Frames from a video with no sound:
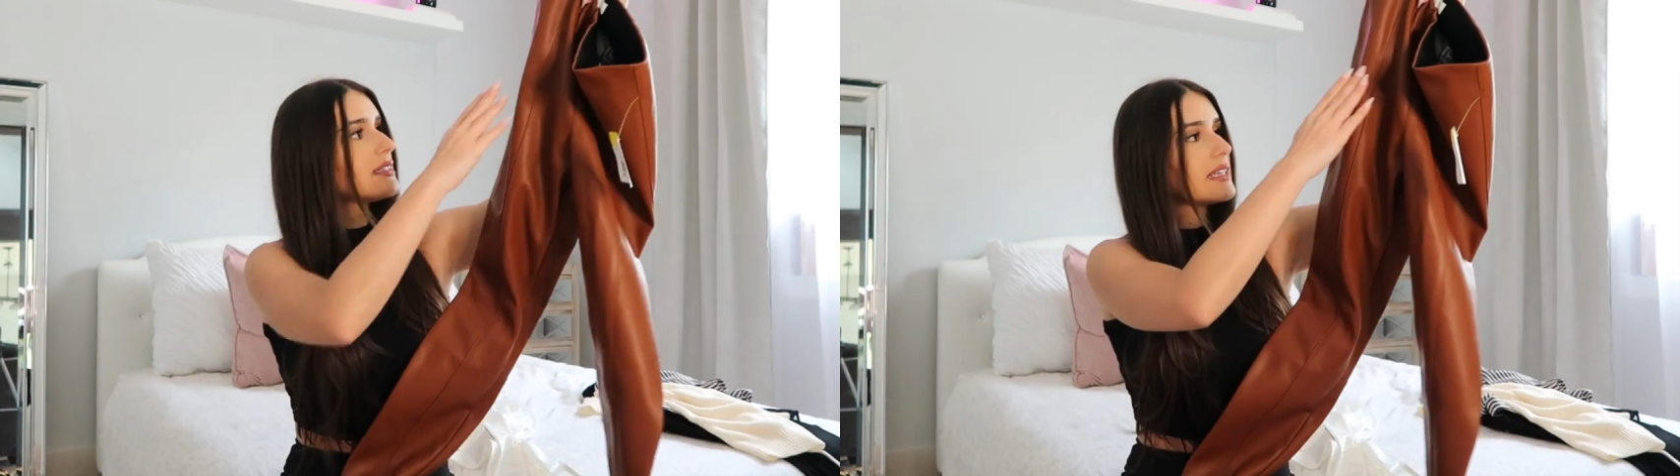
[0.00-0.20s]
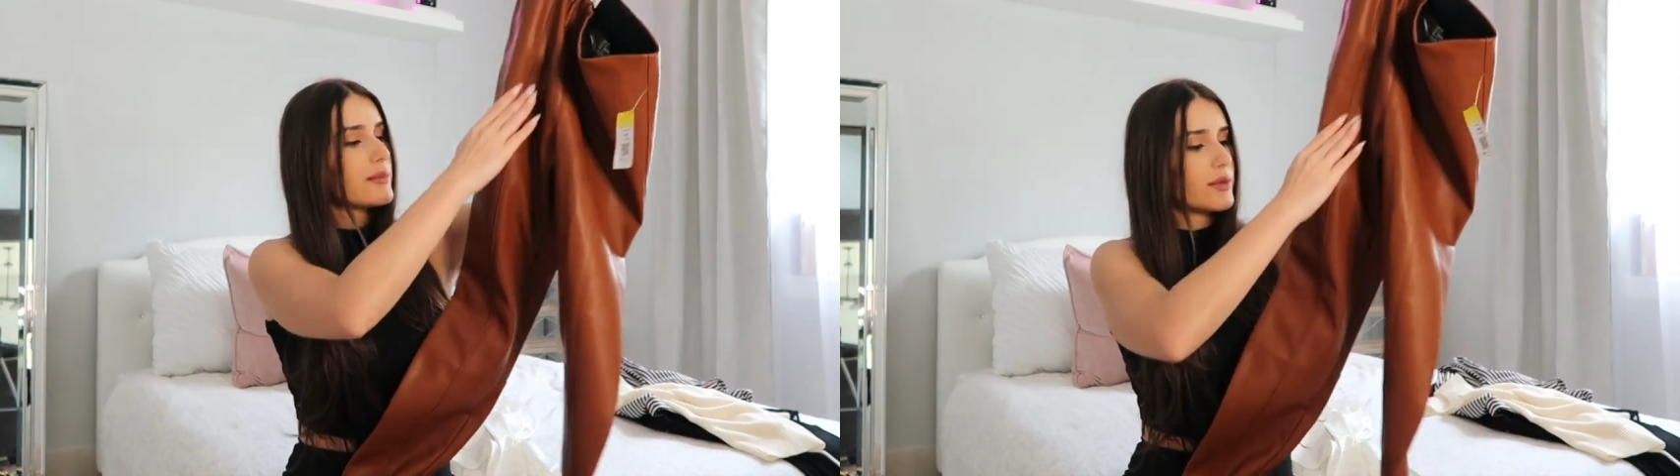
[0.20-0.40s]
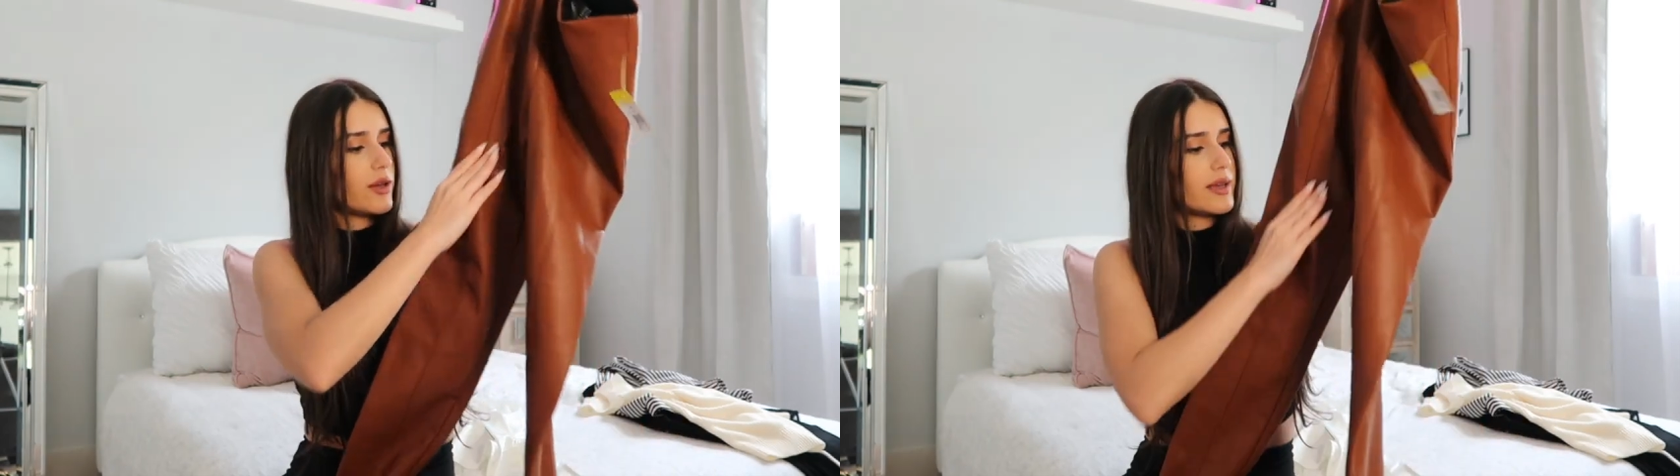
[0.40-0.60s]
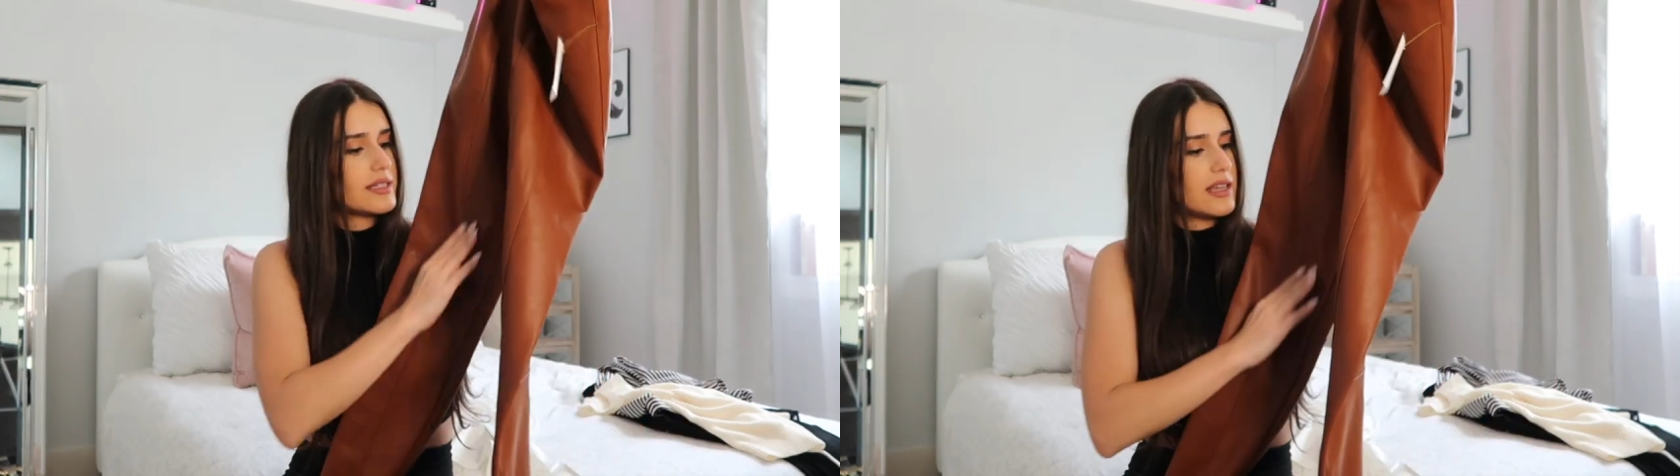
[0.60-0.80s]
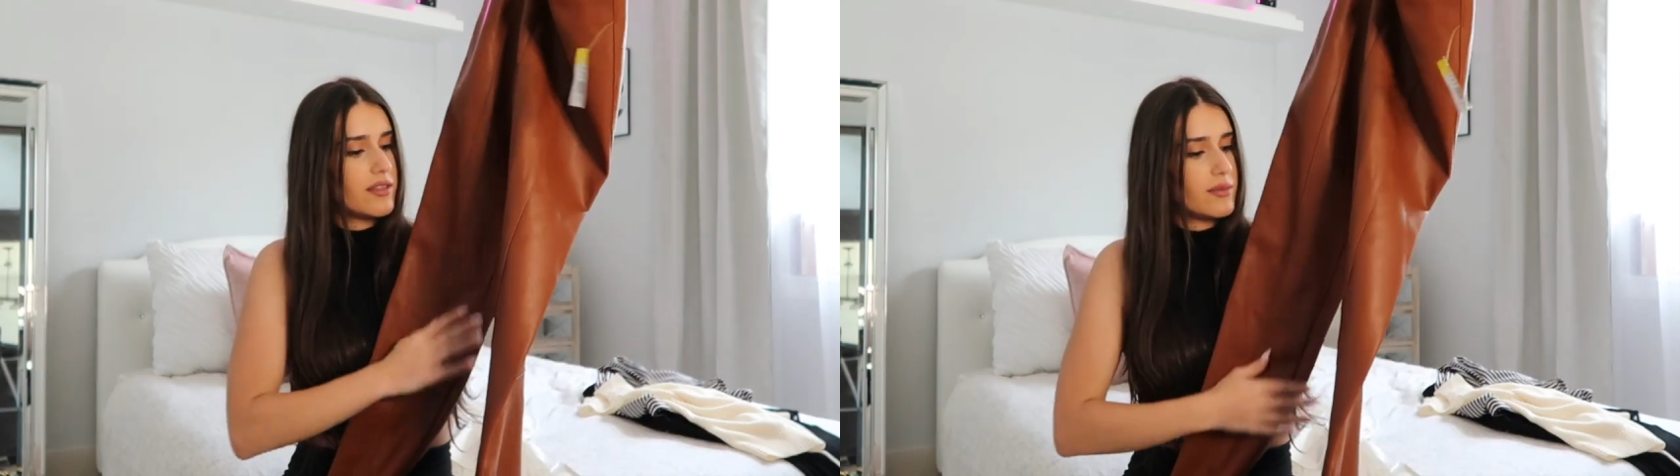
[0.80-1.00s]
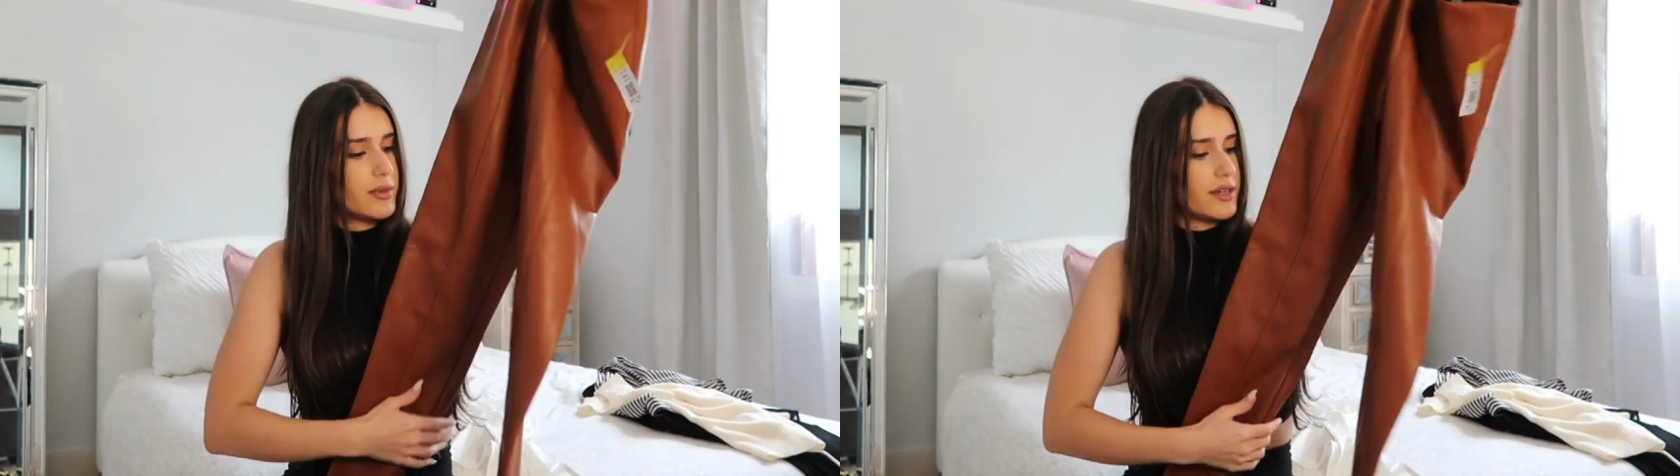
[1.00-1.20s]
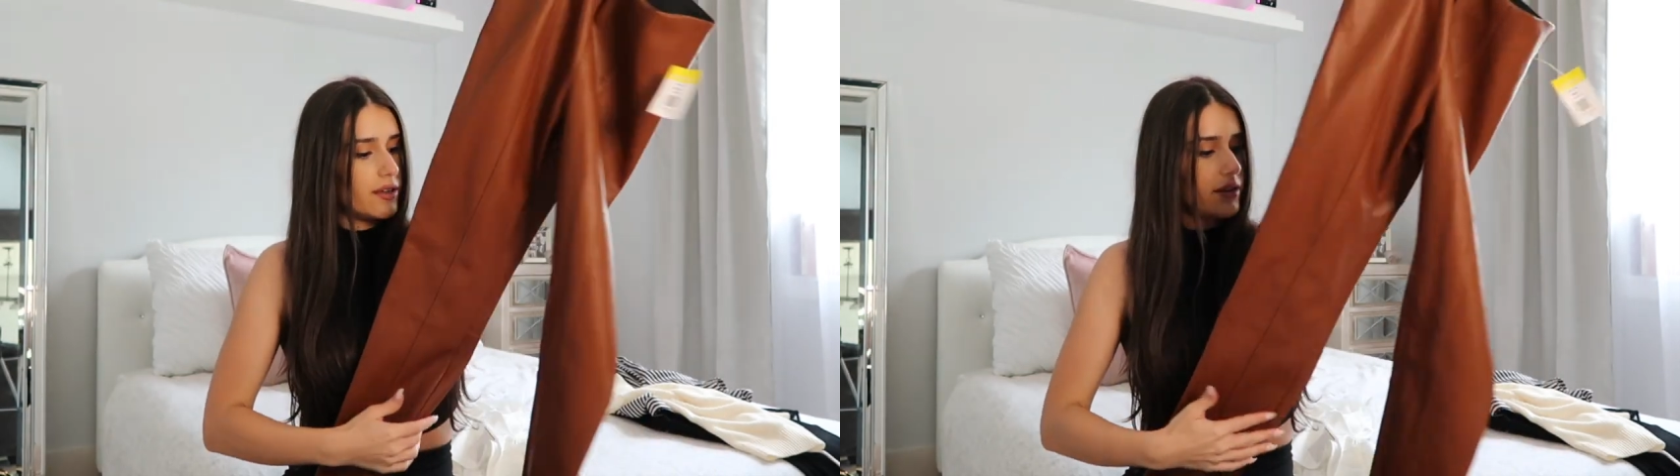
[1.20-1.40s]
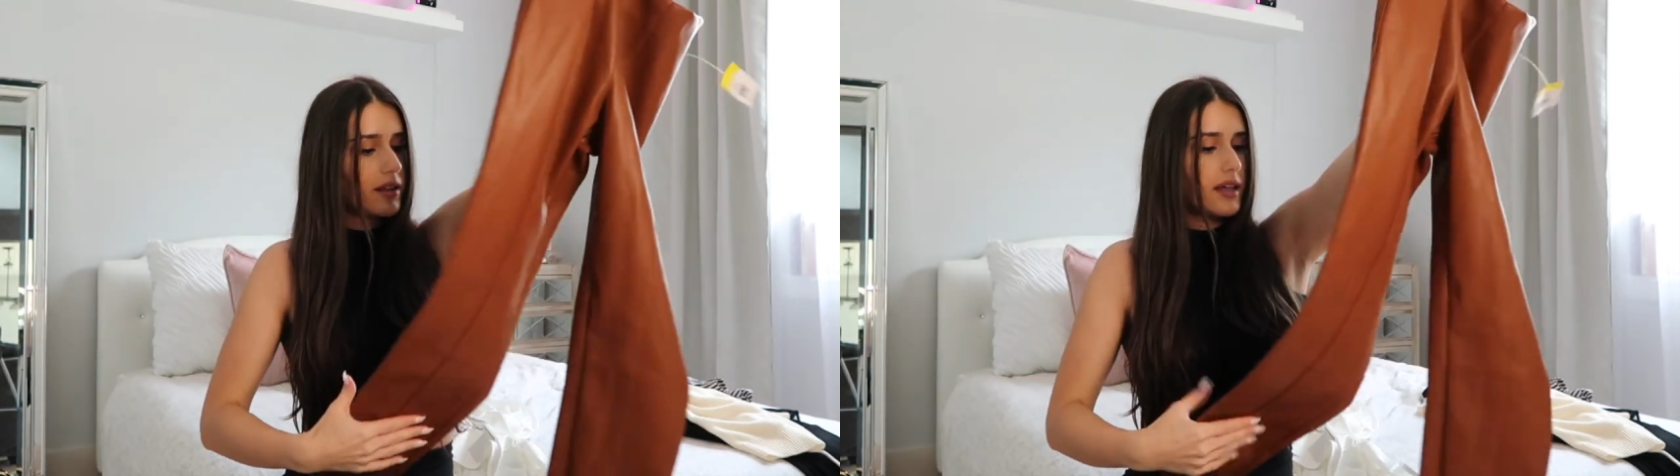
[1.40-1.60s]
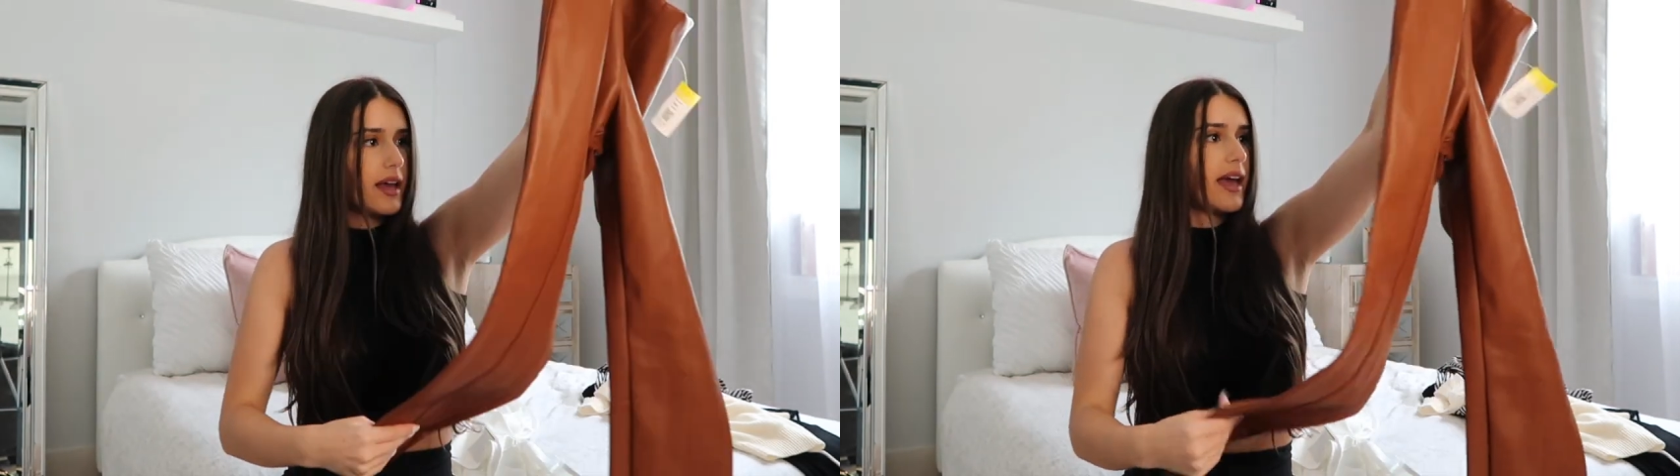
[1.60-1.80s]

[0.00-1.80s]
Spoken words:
seam going down the middle,